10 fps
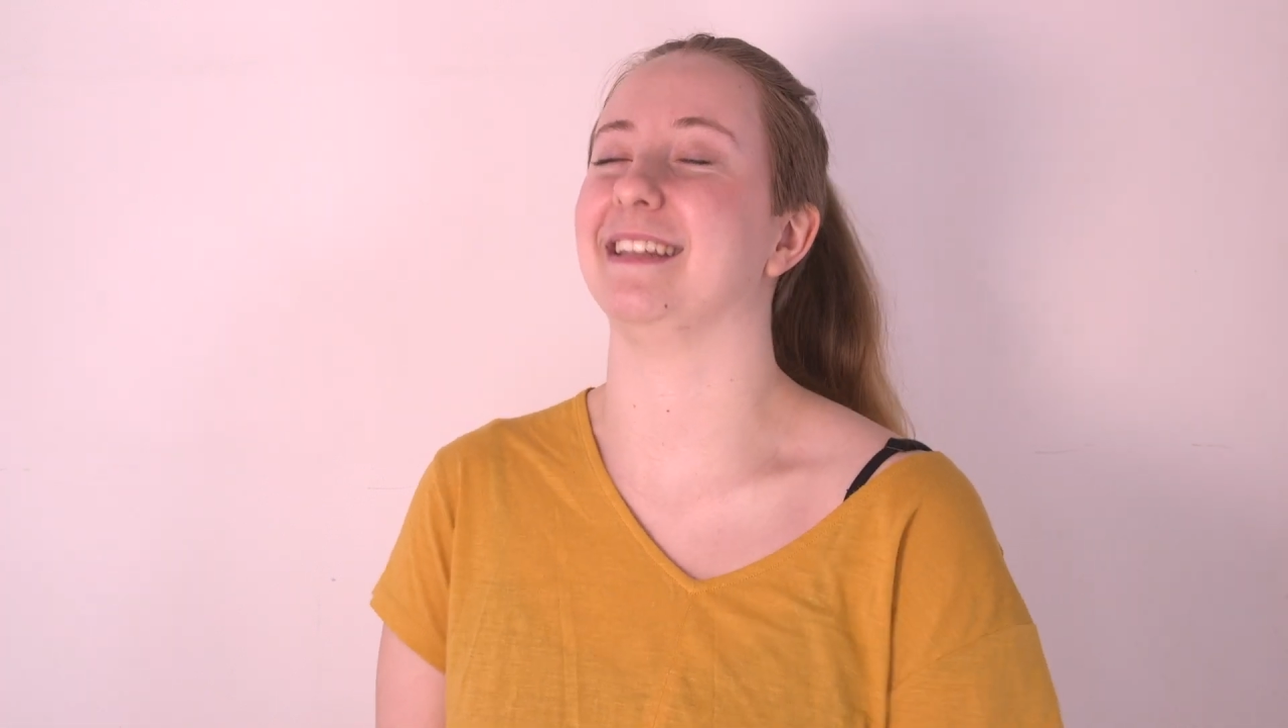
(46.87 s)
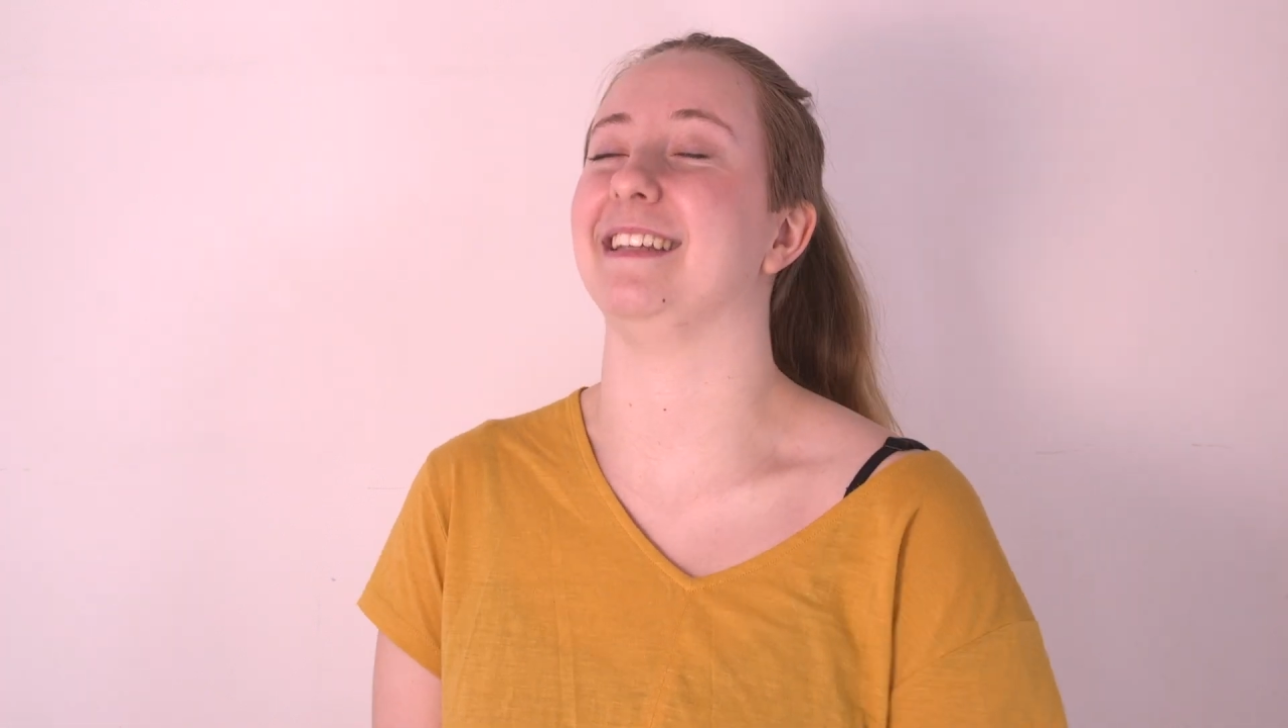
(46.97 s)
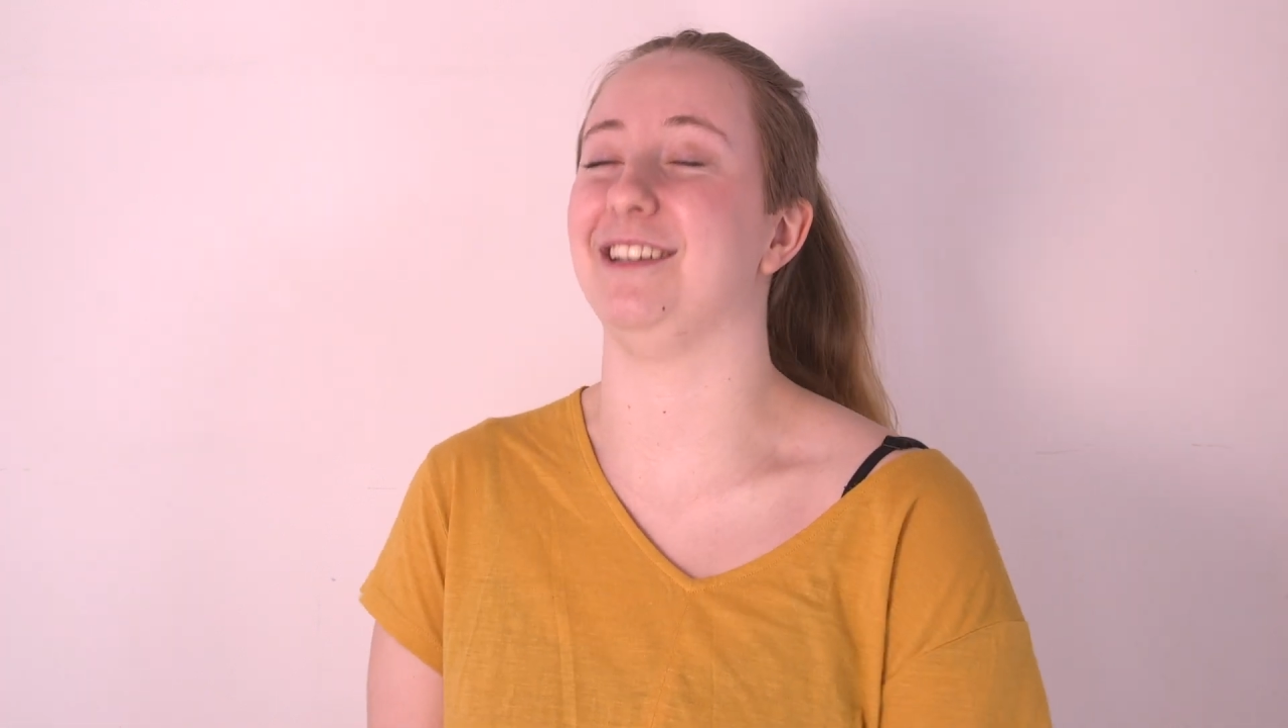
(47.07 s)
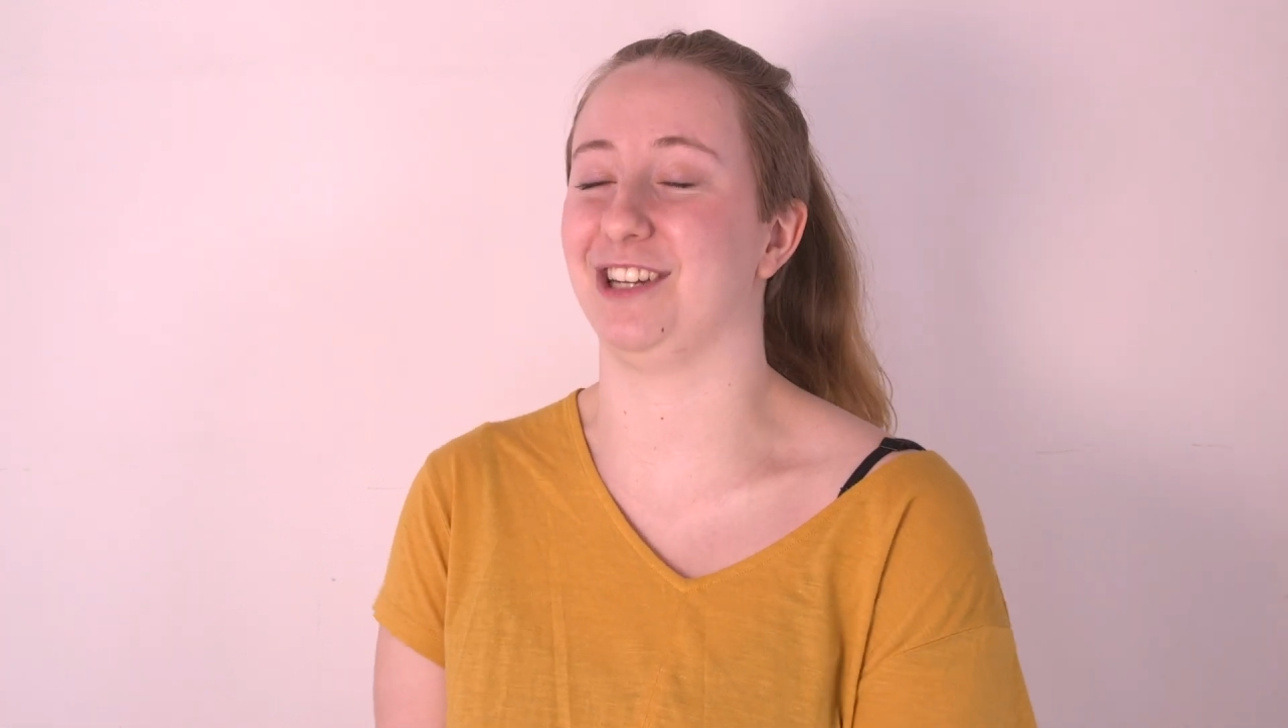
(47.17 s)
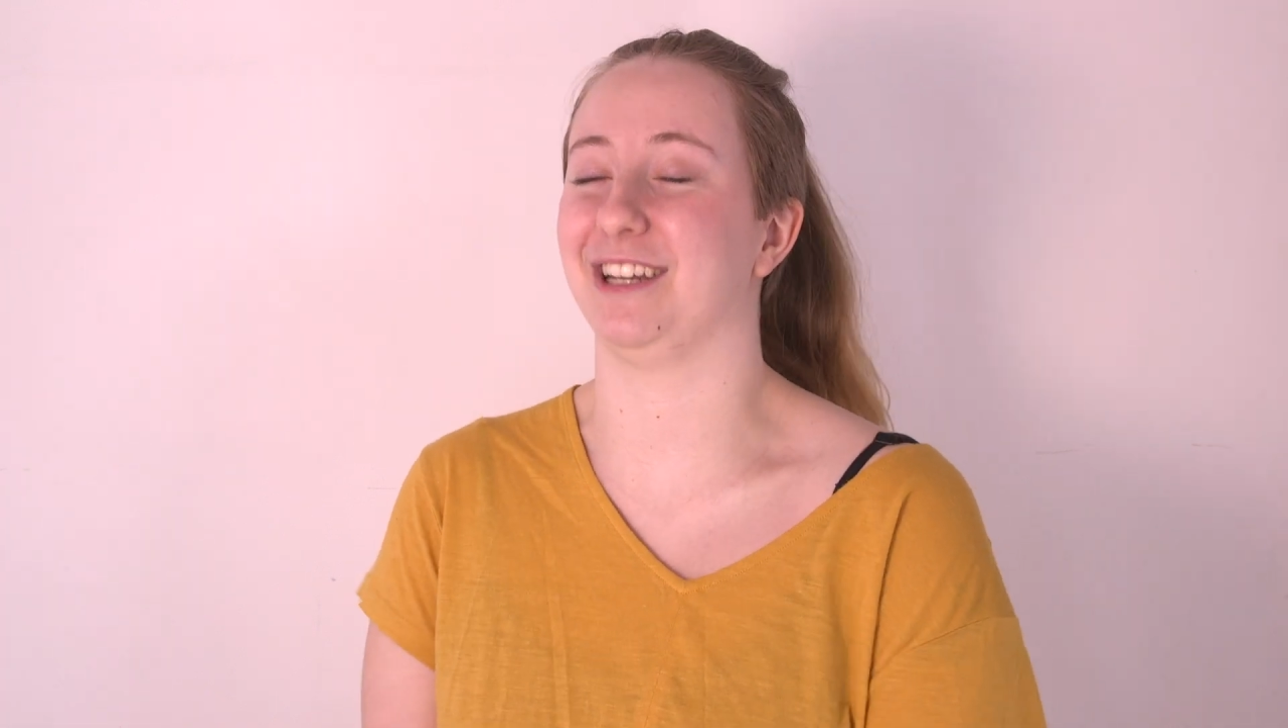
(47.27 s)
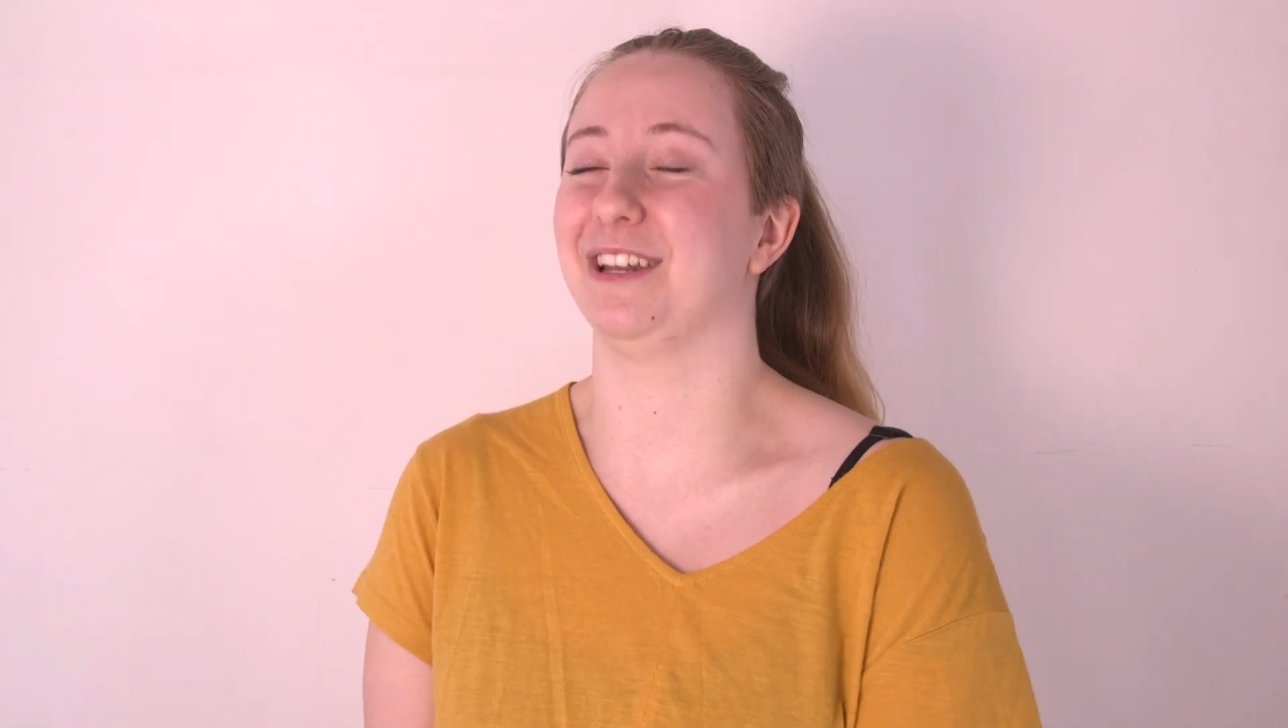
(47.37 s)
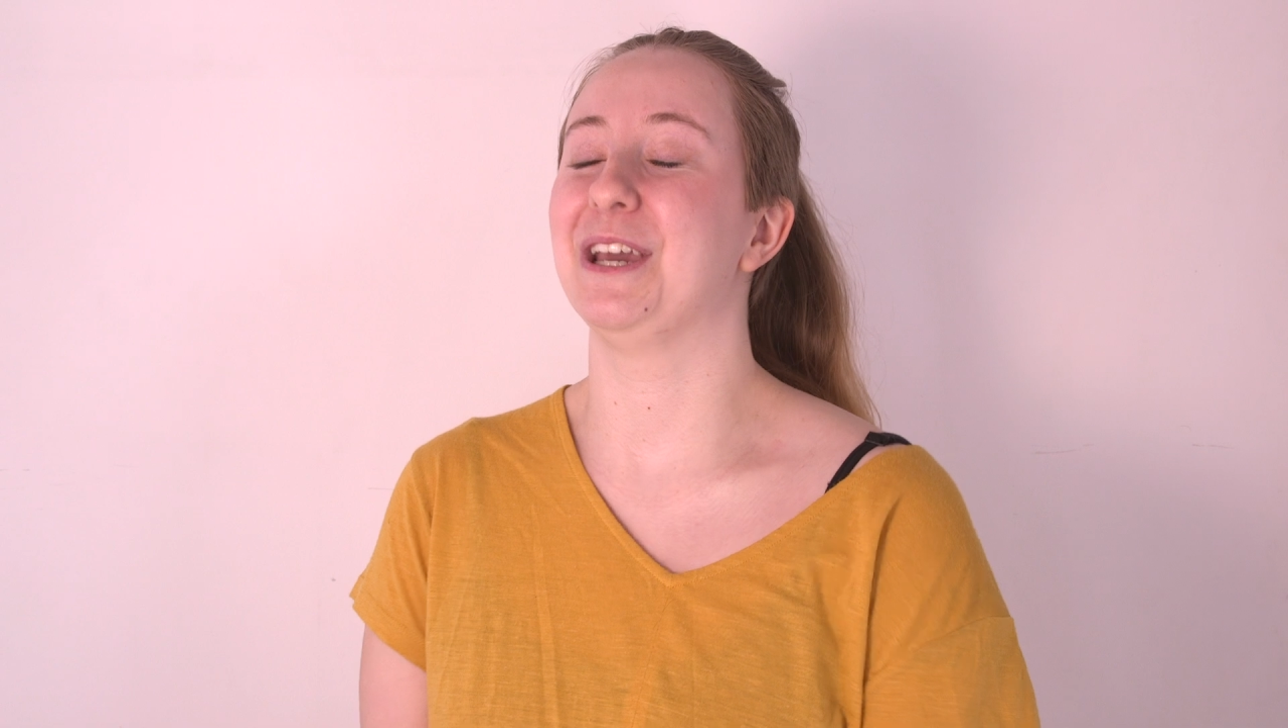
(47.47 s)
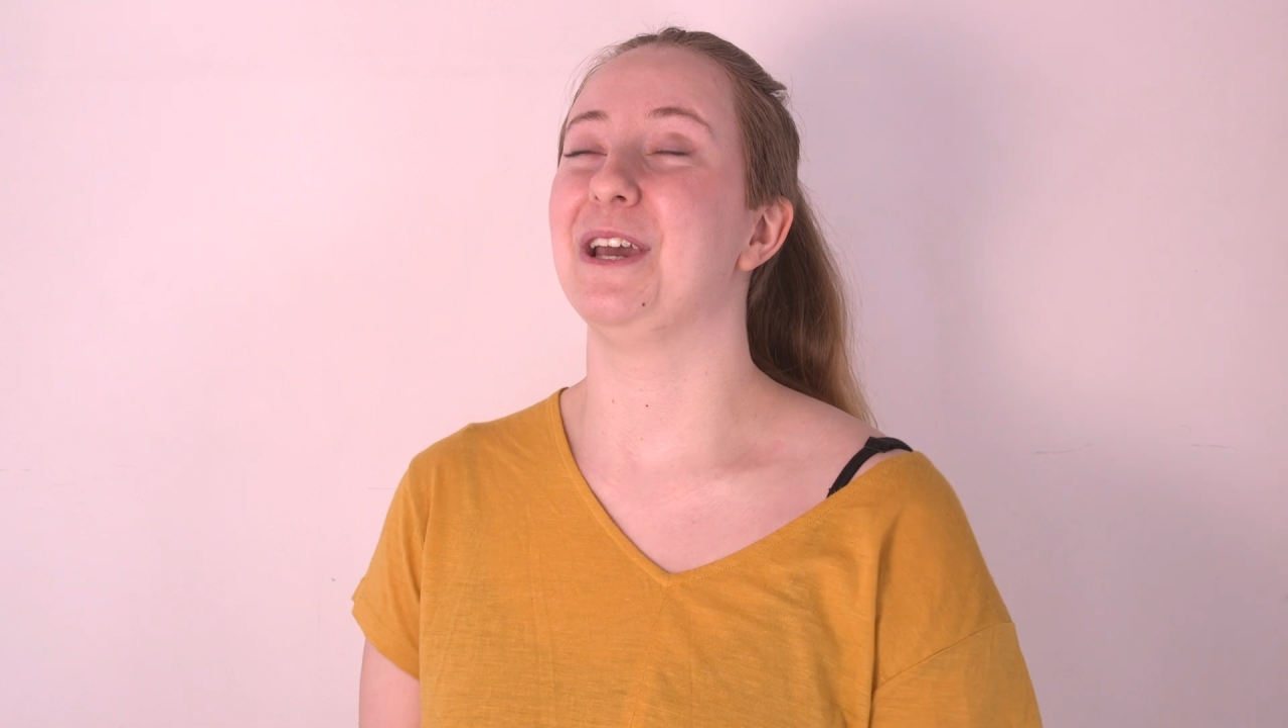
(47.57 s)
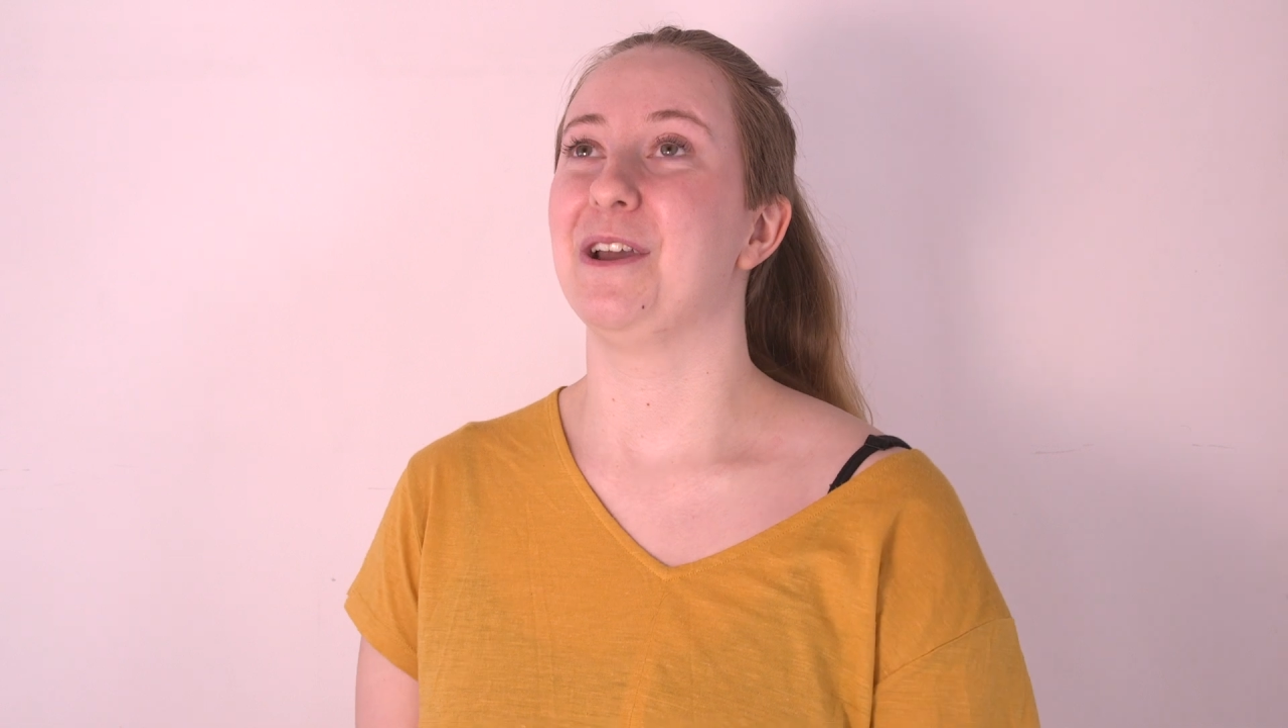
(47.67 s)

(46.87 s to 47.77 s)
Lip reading: legit